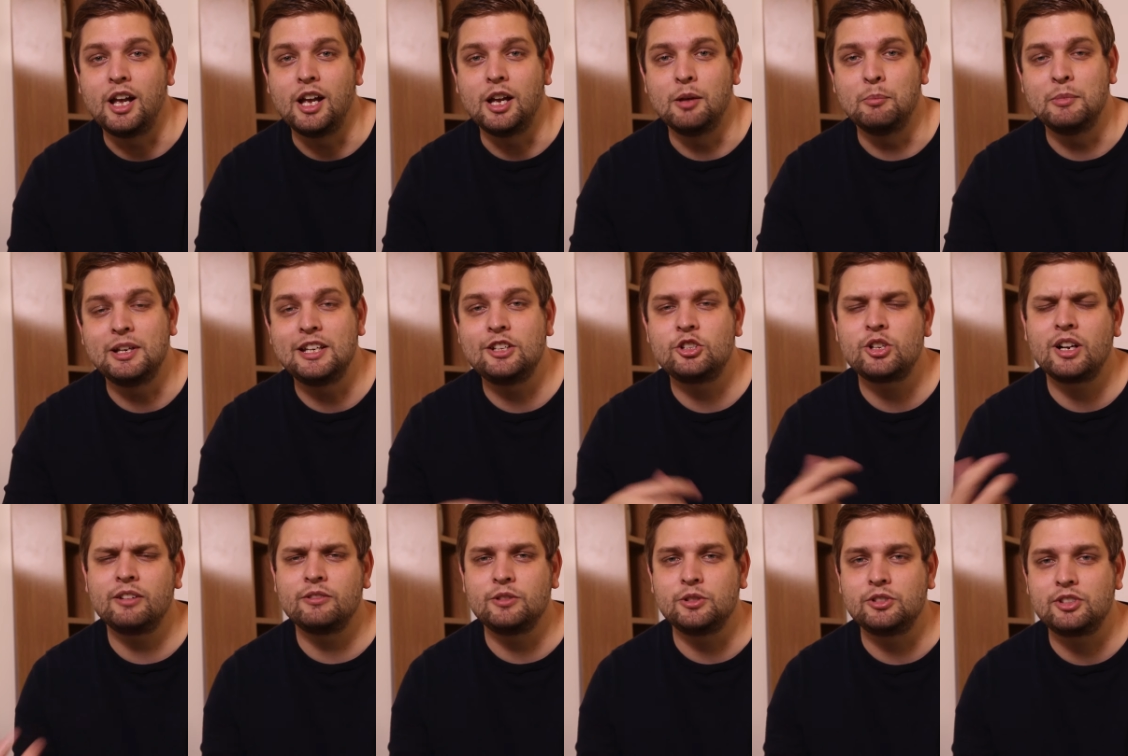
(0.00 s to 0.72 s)
Um, he
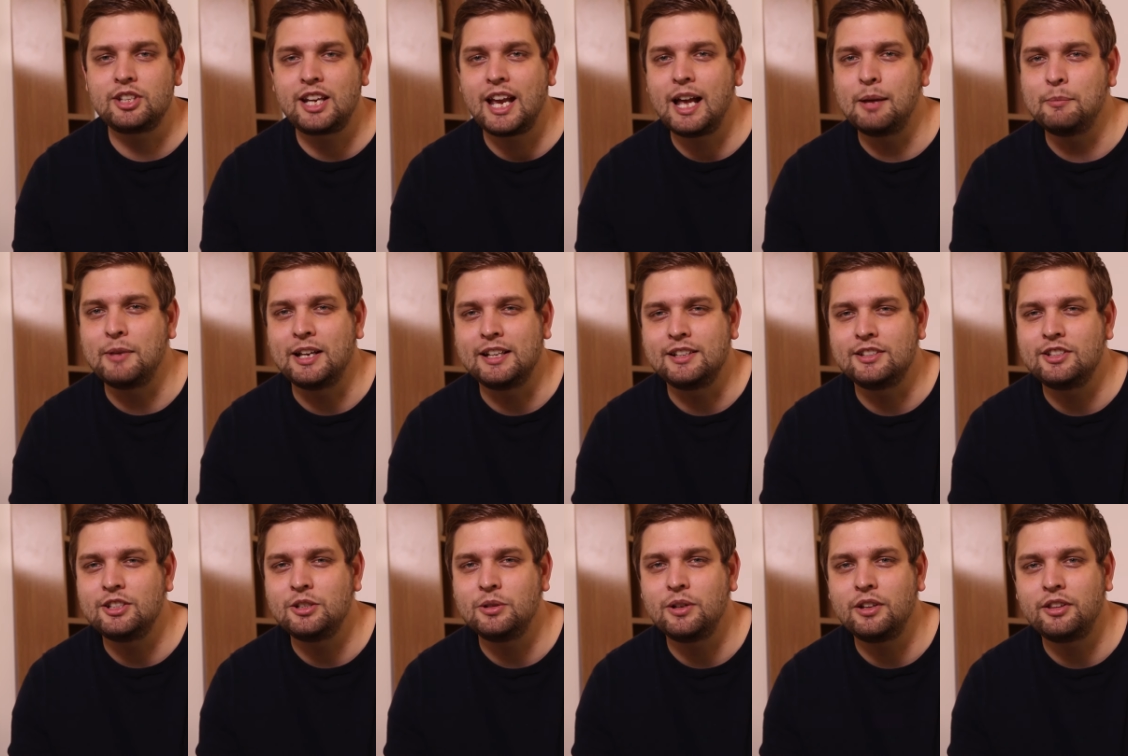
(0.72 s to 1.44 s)
travels to
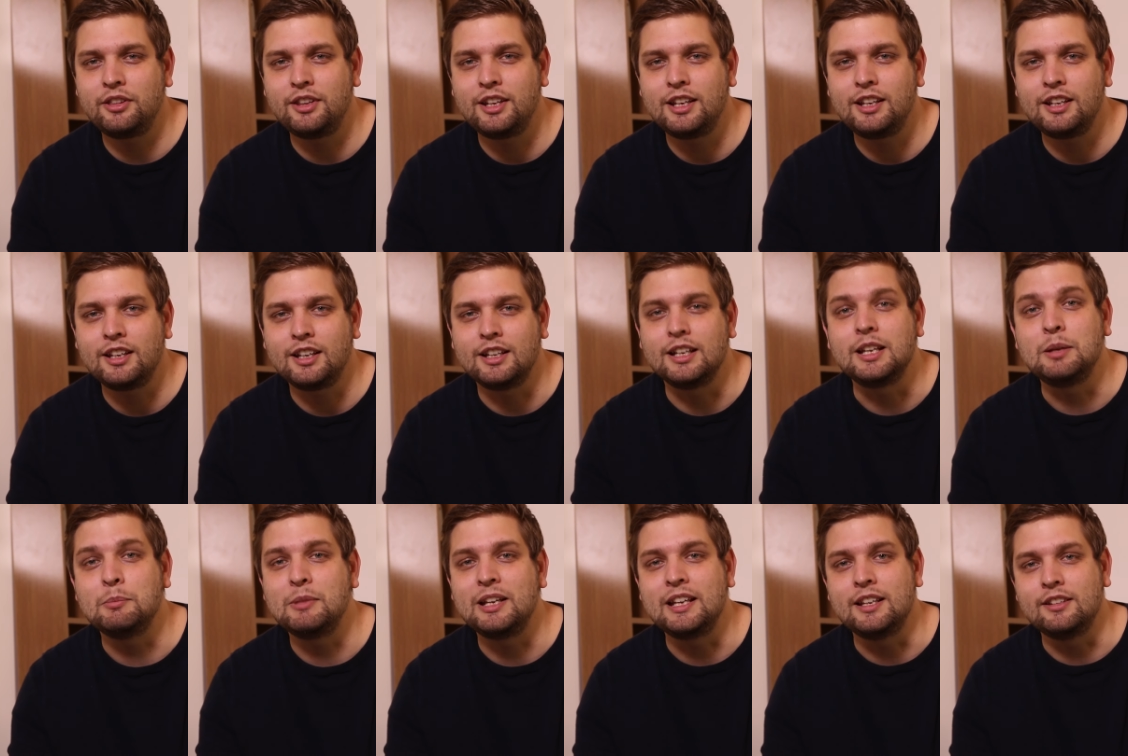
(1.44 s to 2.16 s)
Kathmandu, I think,
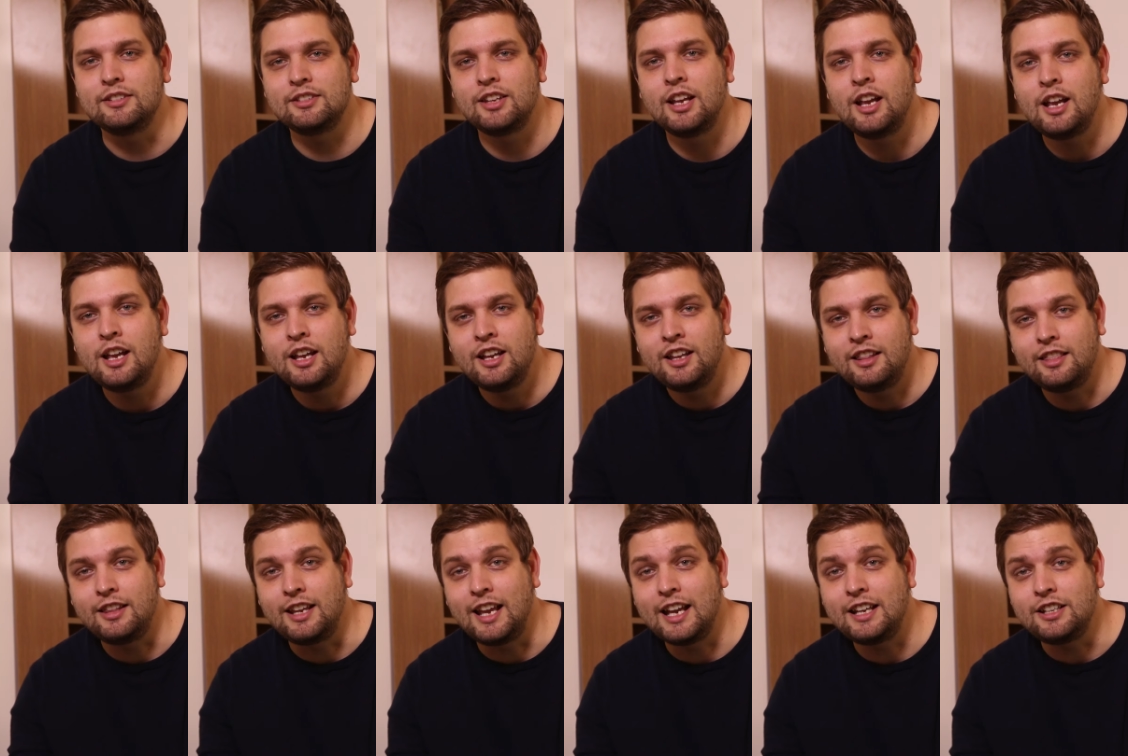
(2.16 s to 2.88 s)
and he meets
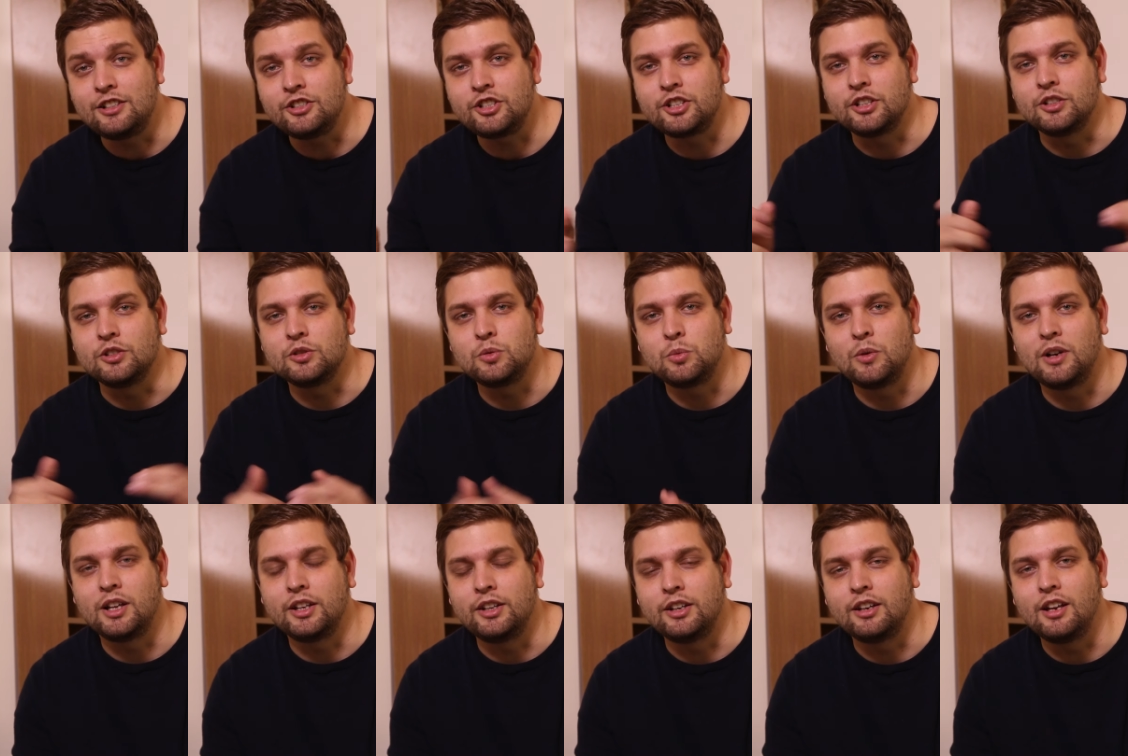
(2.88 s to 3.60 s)
the
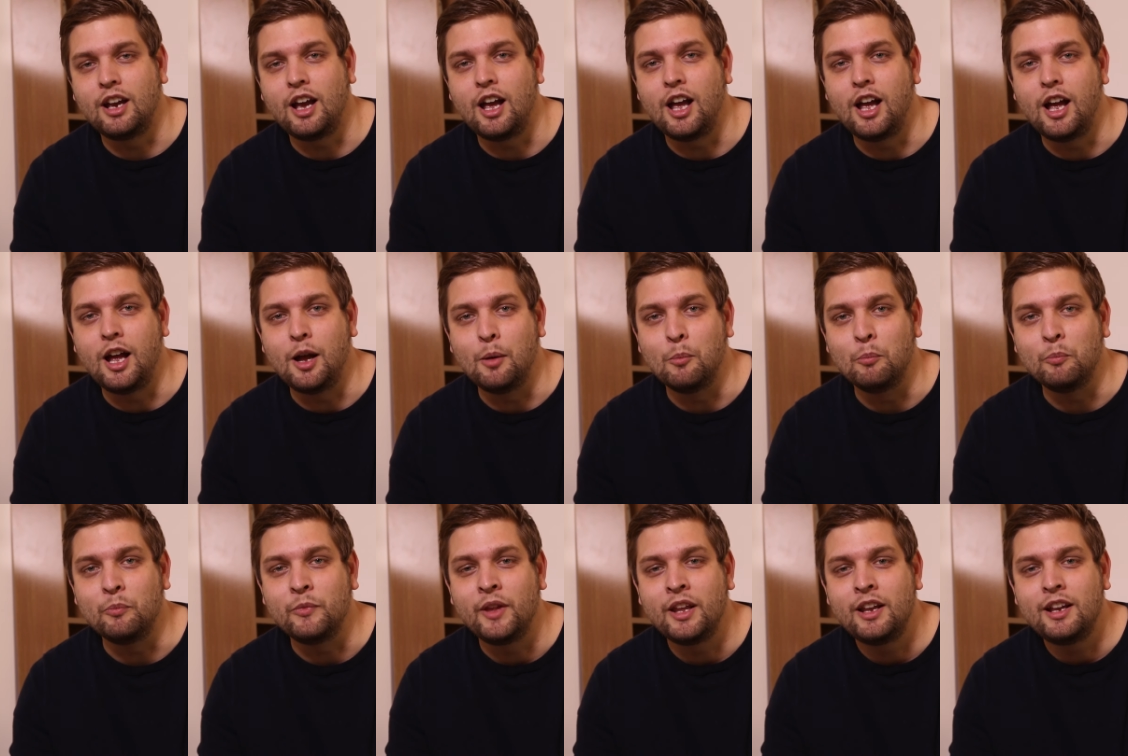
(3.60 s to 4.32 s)
Ancient One,
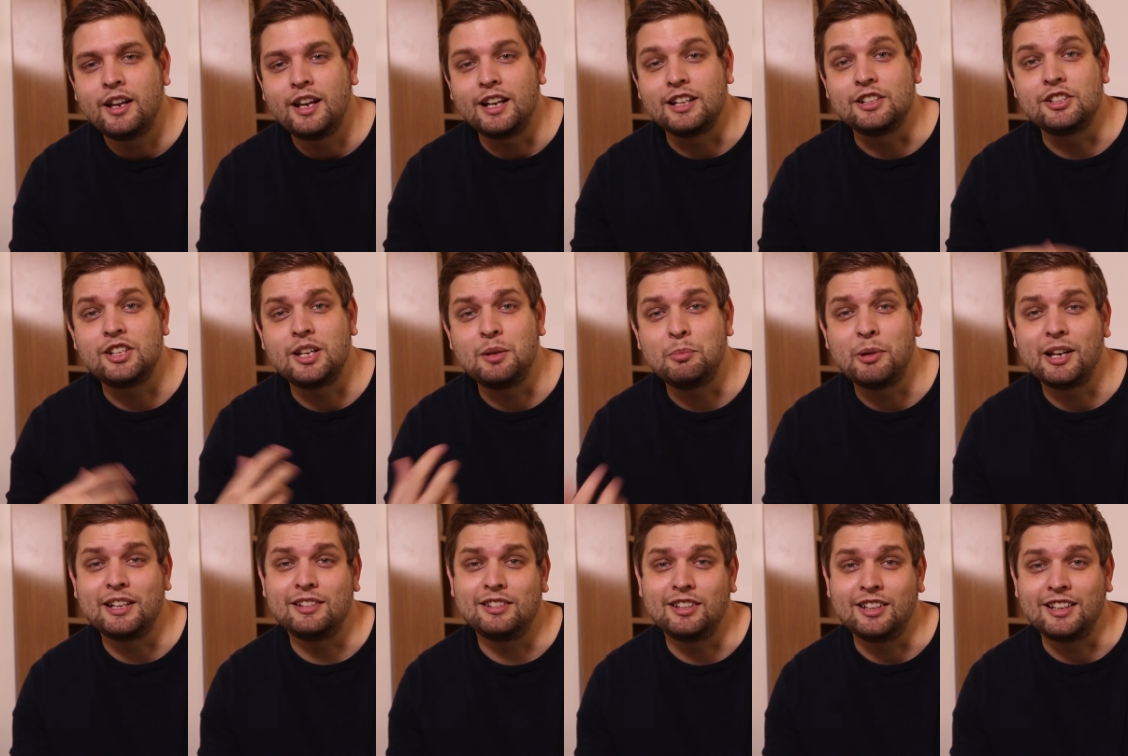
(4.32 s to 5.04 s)
um, and she
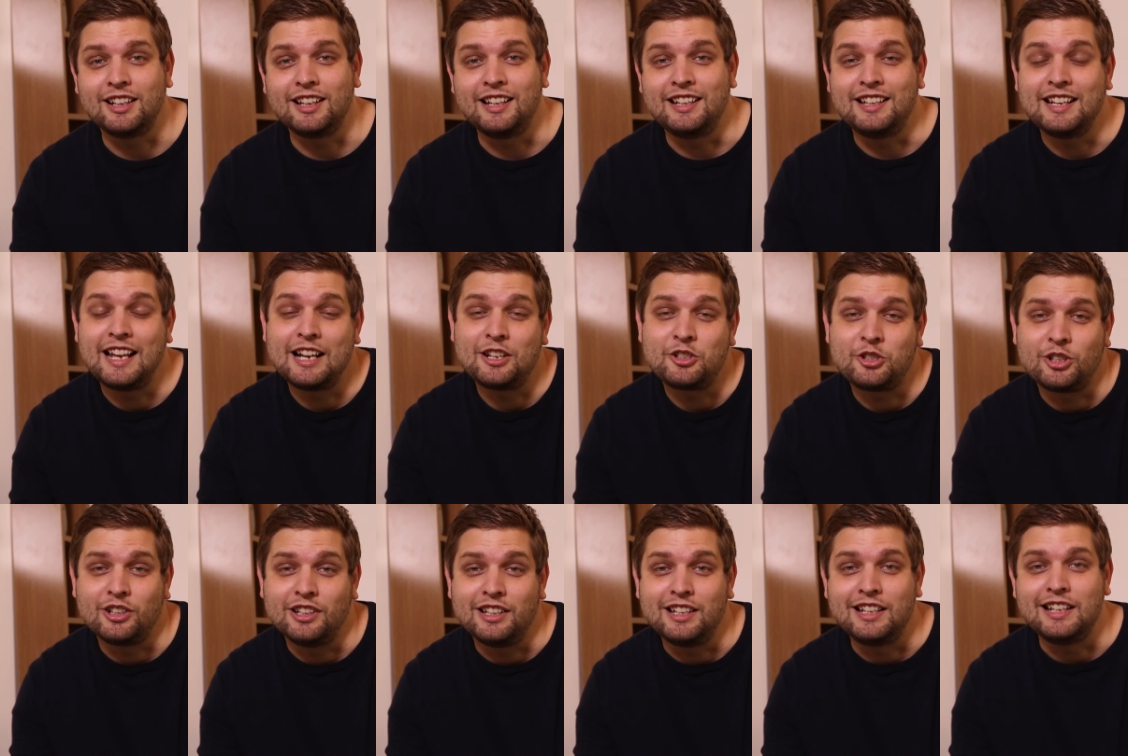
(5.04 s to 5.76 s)
basically
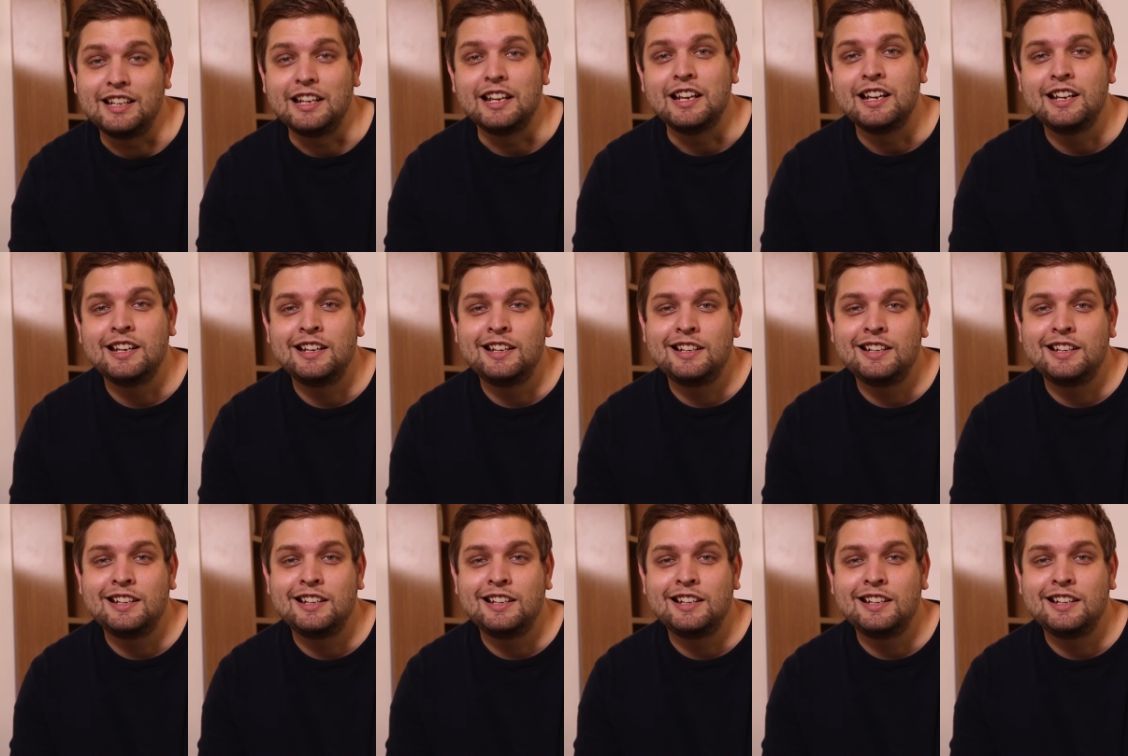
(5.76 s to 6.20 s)
naturally